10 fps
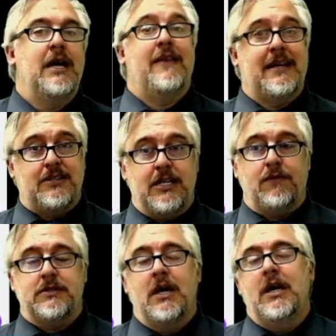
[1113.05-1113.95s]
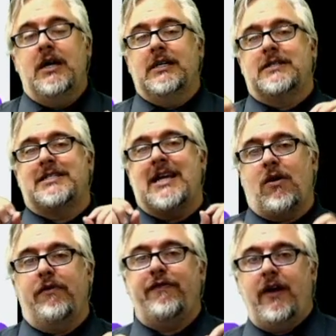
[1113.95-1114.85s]
the difference.
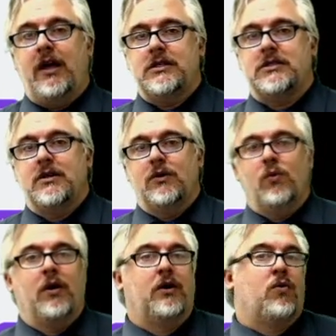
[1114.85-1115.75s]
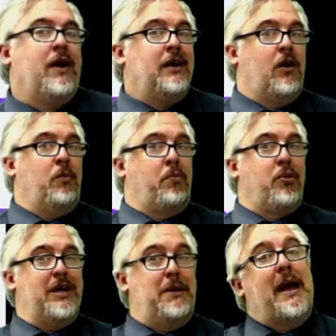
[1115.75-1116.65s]
Serif fonts work great on
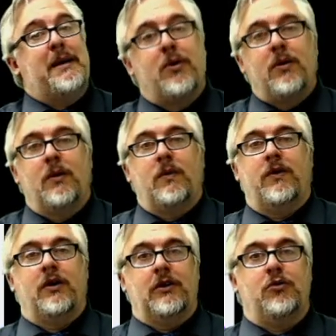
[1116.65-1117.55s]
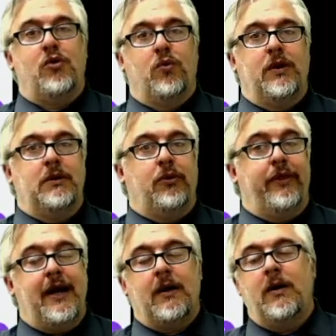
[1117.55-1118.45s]
printed paper. They're a little more readable
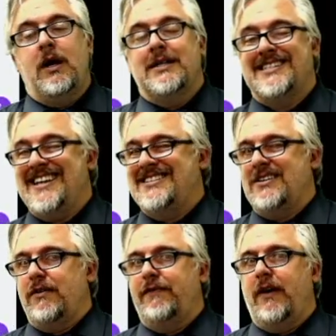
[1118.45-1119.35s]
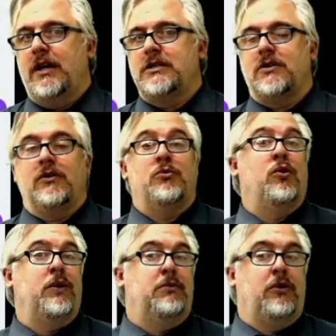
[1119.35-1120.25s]
there. Sans serif fonts are a little more
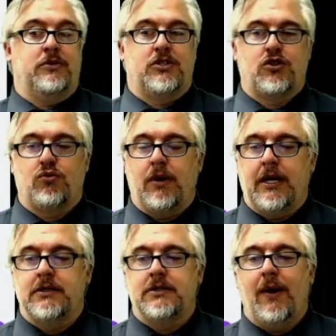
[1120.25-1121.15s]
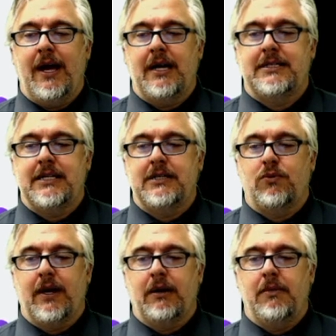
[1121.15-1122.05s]
readable on screen. So I tend to
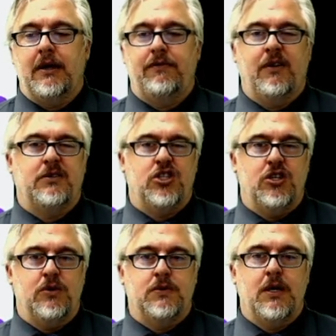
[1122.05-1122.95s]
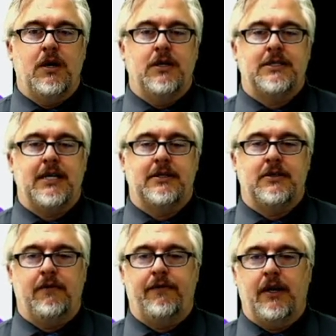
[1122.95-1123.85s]
recommend folks use sans
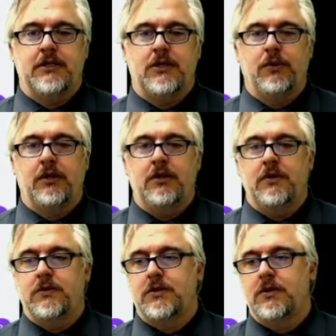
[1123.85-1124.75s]
serif fonts. So we're going to use